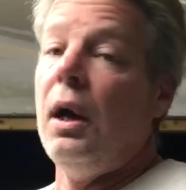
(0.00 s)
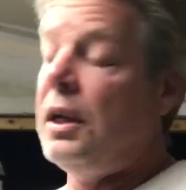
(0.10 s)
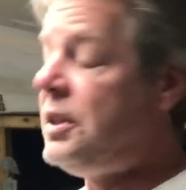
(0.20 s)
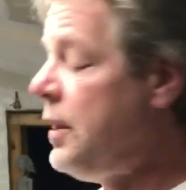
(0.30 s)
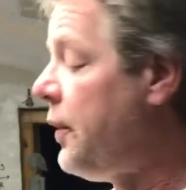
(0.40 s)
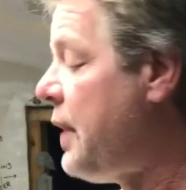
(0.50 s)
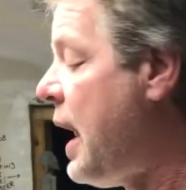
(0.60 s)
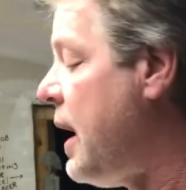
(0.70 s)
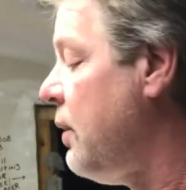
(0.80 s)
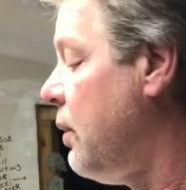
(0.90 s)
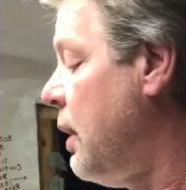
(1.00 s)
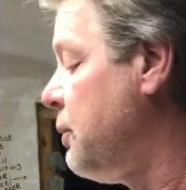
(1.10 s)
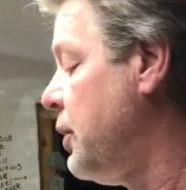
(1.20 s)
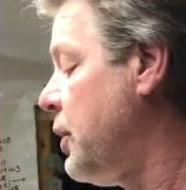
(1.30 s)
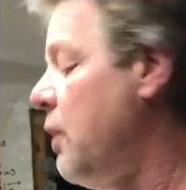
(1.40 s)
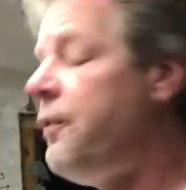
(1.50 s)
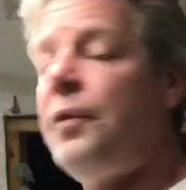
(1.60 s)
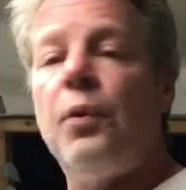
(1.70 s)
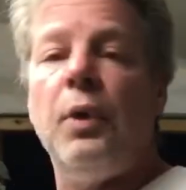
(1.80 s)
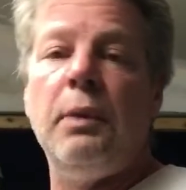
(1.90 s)
It's either that or I'm going to go
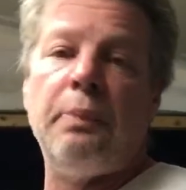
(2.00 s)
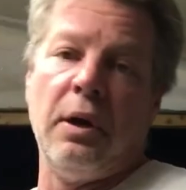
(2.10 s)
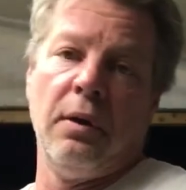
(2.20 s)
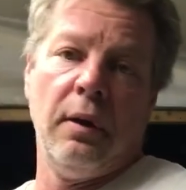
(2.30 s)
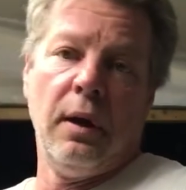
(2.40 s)
for the wheat beer.